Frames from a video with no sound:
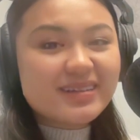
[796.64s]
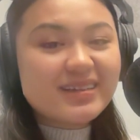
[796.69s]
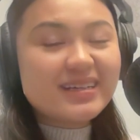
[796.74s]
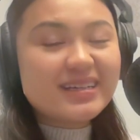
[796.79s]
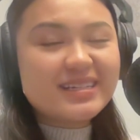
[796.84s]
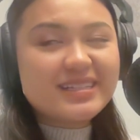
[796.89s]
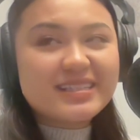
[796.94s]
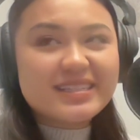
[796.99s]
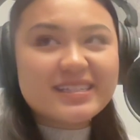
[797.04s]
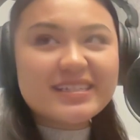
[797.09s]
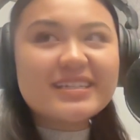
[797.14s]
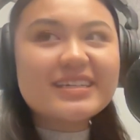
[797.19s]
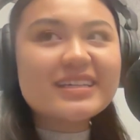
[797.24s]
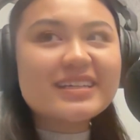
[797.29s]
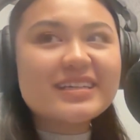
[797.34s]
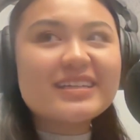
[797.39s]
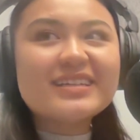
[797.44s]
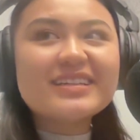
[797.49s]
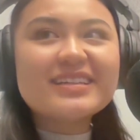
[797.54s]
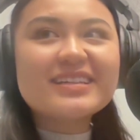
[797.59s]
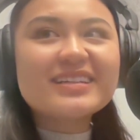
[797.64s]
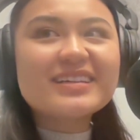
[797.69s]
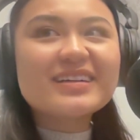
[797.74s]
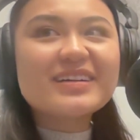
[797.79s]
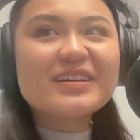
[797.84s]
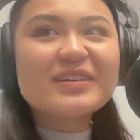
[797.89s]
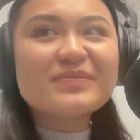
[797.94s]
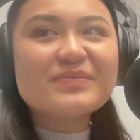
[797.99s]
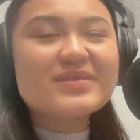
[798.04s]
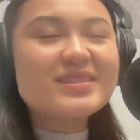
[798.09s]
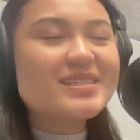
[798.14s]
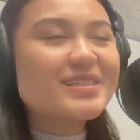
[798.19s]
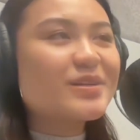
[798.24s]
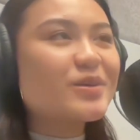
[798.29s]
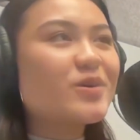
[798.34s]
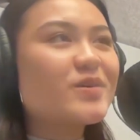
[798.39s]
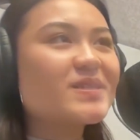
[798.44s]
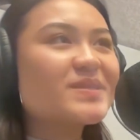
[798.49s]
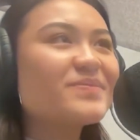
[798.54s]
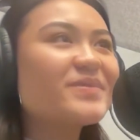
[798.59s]
I did. Um, didn't
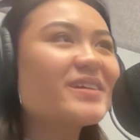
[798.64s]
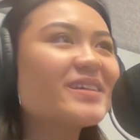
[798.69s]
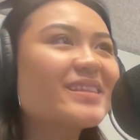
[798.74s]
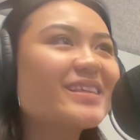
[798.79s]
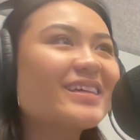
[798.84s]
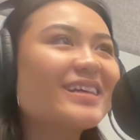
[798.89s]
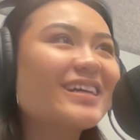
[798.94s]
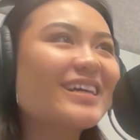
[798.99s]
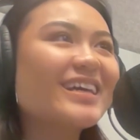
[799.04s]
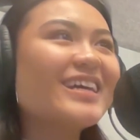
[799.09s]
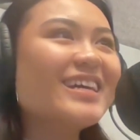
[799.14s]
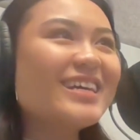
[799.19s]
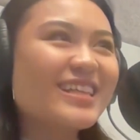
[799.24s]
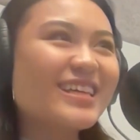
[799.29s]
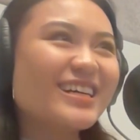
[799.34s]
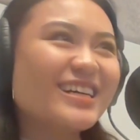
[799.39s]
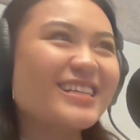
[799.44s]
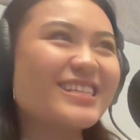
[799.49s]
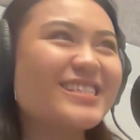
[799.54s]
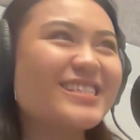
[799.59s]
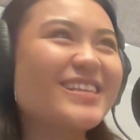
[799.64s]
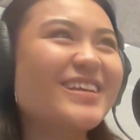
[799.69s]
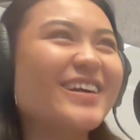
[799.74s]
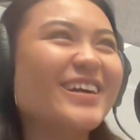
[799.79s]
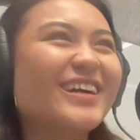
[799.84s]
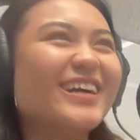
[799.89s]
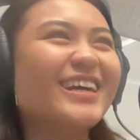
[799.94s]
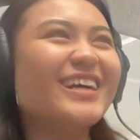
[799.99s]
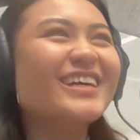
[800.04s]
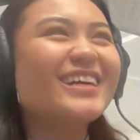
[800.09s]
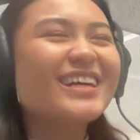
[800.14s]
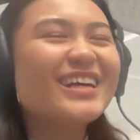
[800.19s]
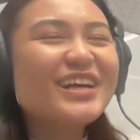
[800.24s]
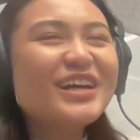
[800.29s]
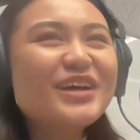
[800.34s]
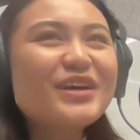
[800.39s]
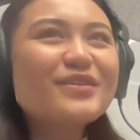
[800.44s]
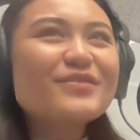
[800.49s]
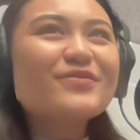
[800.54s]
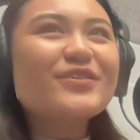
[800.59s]
cost me a thing either. So
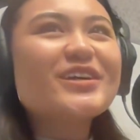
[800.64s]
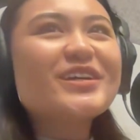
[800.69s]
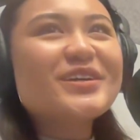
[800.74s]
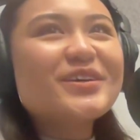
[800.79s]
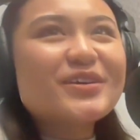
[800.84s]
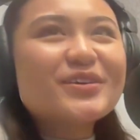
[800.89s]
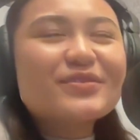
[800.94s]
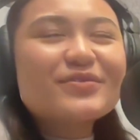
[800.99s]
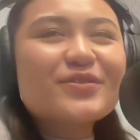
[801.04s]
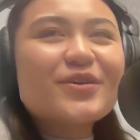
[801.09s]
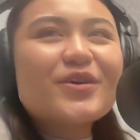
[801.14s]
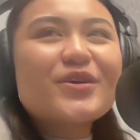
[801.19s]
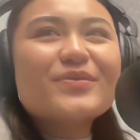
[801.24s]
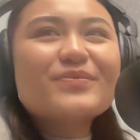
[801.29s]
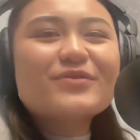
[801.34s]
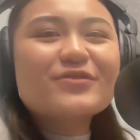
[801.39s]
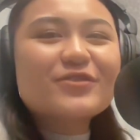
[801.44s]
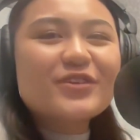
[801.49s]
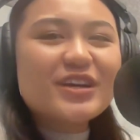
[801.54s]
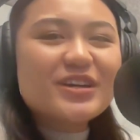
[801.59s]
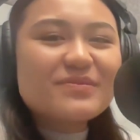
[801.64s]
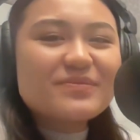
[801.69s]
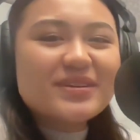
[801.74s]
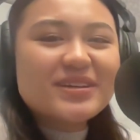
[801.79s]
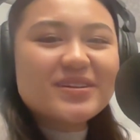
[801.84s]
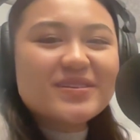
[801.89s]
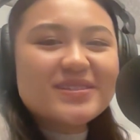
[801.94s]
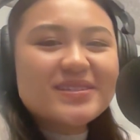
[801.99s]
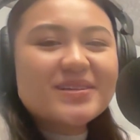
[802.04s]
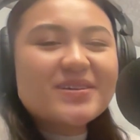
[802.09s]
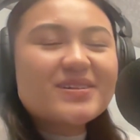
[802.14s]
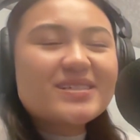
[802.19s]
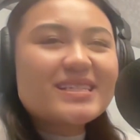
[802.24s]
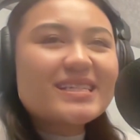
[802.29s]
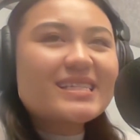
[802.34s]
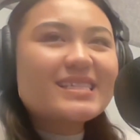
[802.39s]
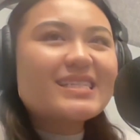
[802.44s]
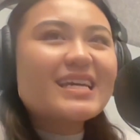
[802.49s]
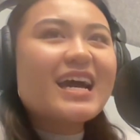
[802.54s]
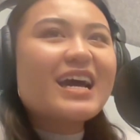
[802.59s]
free uniform, free meals, and got
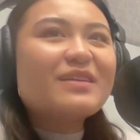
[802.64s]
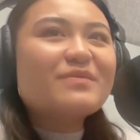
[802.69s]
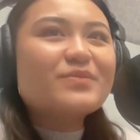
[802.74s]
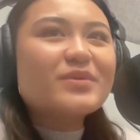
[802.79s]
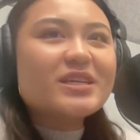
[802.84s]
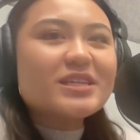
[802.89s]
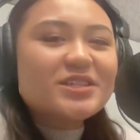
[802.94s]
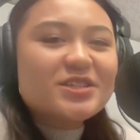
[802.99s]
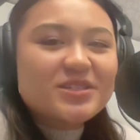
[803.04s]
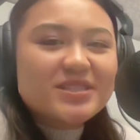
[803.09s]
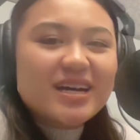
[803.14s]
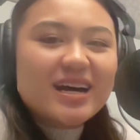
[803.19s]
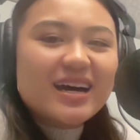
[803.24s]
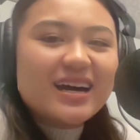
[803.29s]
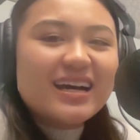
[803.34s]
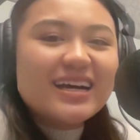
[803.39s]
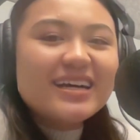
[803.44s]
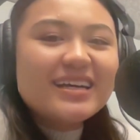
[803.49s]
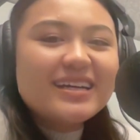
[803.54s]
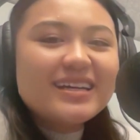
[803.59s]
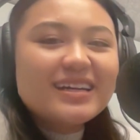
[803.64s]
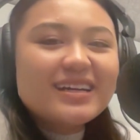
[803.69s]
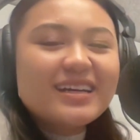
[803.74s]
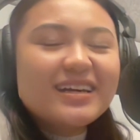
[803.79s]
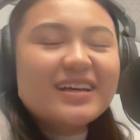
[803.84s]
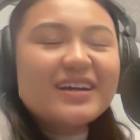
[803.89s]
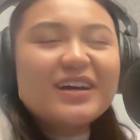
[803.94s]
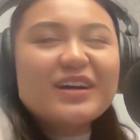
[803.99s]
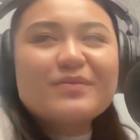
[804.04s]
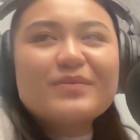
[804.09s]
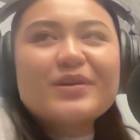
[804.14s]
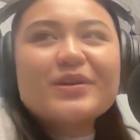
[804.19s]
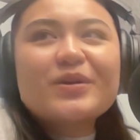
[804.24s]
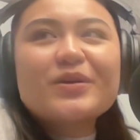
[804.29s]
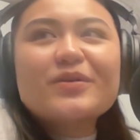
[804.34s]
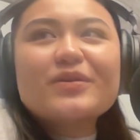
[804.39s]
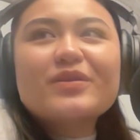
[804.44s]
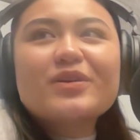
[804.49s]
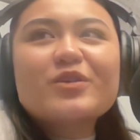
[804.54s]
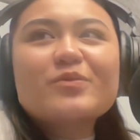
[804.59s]
to stand pitch side. Um, I
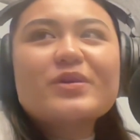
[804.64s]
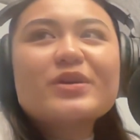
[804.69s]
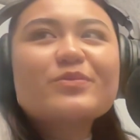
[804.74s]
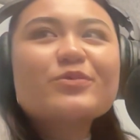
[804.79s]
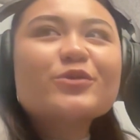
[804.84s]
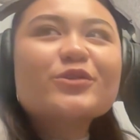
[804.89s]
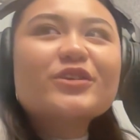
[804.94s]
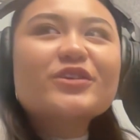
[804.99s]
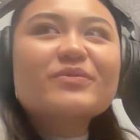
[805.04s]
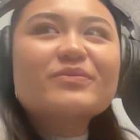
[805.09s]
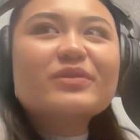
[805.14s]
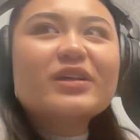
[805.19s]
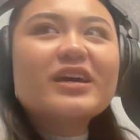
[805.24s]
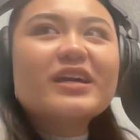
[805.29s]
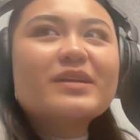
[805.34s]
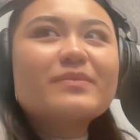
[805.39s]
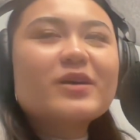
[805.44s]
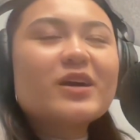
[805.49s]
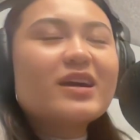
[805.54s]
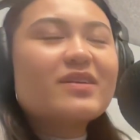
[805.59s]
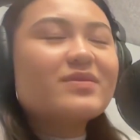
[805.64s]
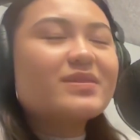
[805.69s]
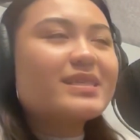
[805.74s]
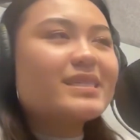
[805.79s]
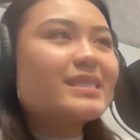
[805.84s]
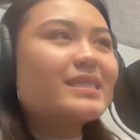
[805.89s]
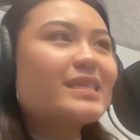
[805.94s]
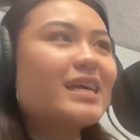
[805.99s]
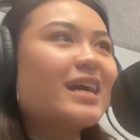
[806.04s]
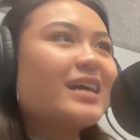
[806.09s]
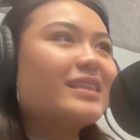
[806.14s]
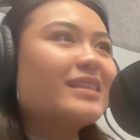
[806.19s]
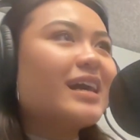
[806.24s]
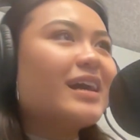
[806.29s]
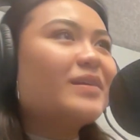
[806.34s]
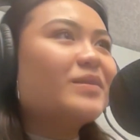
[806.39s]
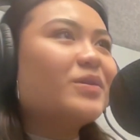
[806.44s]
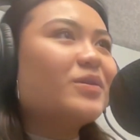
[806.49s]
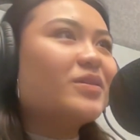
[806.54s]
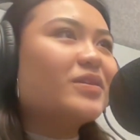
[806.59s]
know a lot of people would complain about having to stand
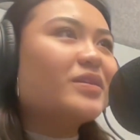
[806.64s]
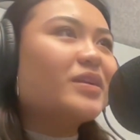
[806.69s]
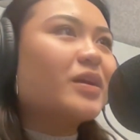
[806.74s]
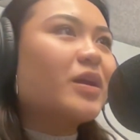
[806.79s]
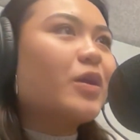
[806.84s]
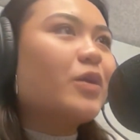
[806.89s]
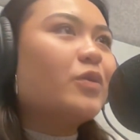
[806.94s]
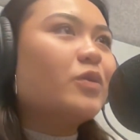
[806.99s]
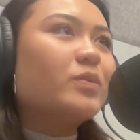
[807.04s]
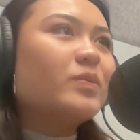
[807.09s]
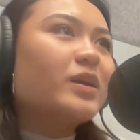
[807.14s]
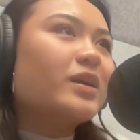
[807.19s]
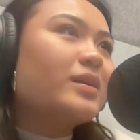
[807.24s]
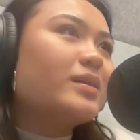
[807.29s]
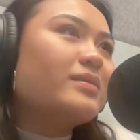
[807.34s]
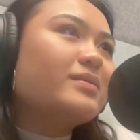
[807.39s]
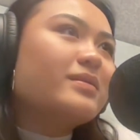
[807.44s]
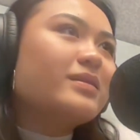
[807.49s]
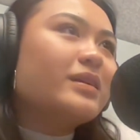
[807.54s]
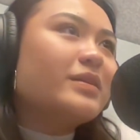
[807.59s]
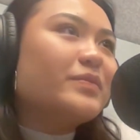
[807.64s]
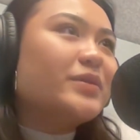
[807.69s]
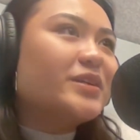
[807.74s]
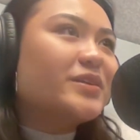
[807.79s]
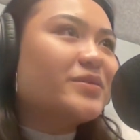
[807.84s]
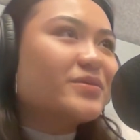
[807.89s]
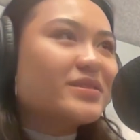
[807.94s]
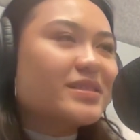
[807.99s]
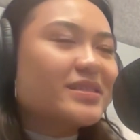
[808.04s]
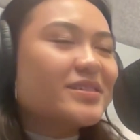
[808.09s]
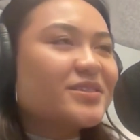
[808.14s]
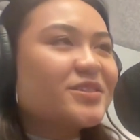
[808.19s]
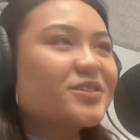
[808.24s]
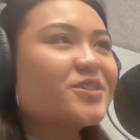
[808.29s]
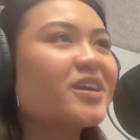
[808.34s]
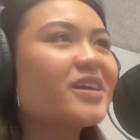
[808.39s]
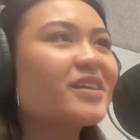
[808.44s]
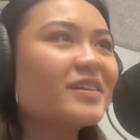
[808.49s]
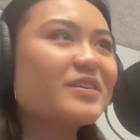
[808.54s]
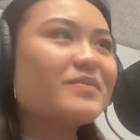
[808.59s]
that long in the cold, but I mean, it was an
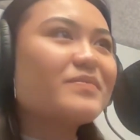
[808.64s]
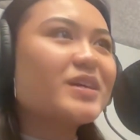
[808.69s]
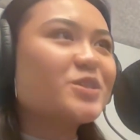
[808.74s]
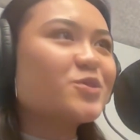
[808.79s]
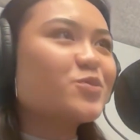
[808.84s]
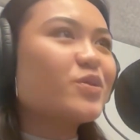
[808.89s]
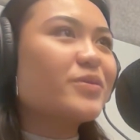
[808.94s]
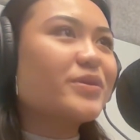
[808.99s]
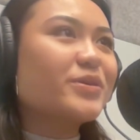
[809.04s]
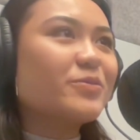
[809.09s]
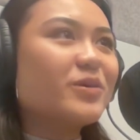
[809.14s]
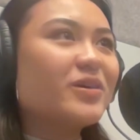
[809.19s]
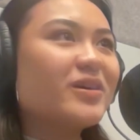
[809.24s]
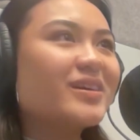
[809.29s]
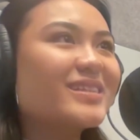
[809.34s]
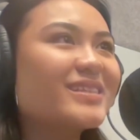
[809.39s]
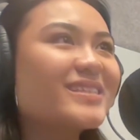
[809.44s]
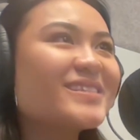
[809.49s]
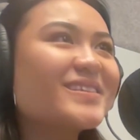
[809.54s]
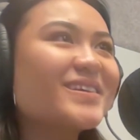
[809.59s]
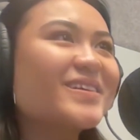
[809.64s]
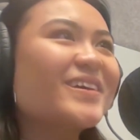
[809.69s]
Australia, match where we won, so